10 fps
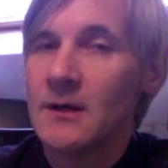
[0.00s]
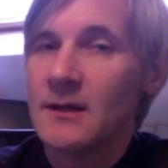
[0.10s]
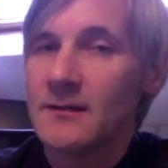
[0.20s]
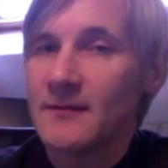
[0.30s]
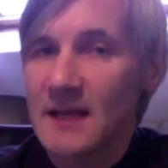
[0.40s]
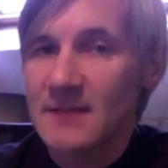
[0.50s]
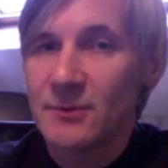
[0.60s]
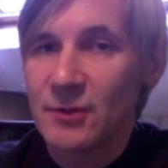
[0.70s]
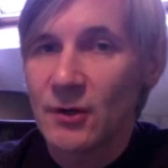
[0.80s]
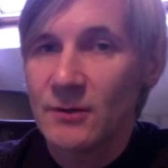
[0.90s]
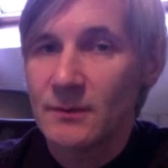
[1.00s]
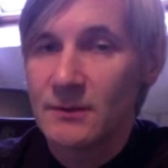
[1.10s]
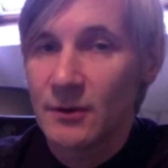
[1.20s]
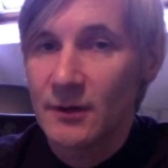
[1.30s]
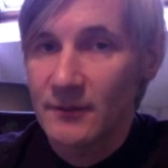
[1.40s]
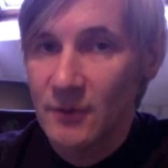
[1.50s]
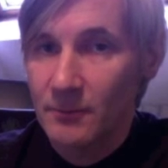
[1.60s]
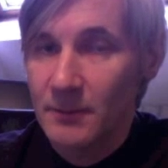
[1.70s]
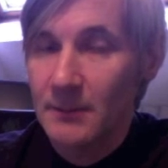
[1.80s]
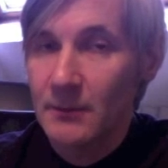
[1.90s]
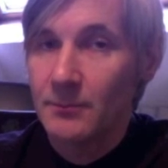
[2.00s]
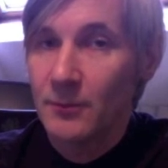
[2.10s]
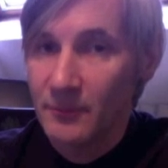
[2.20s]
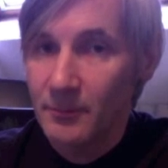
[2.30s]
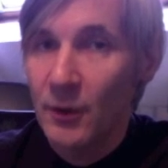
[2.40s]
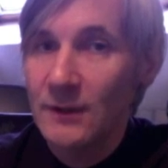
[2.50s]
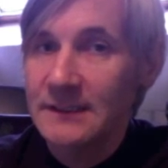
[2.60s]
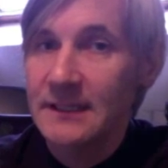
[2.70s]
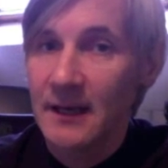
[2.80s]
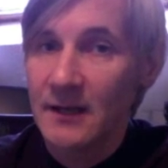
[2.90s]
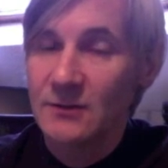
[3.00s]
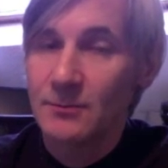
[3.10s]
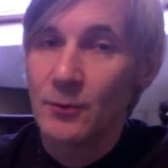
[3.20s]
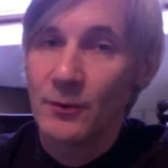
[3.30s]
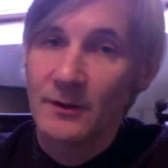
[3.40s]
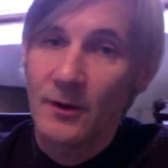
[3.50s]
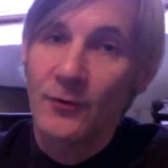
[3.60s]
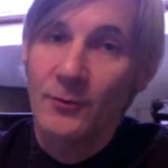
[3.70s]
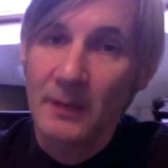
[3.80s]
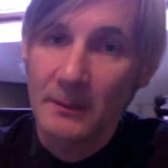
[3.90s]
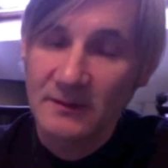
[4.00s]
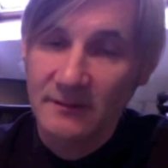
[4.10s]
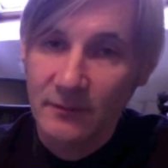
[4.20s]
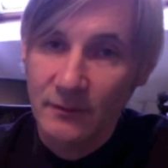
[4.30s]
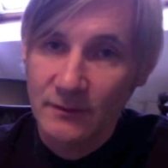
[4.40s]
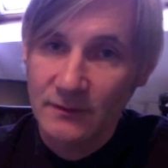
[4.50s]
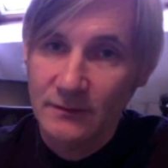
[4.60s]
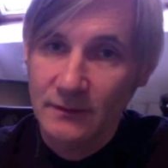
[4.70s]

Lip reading: the vast majority of young people, both boys and girls, reported other people's influence.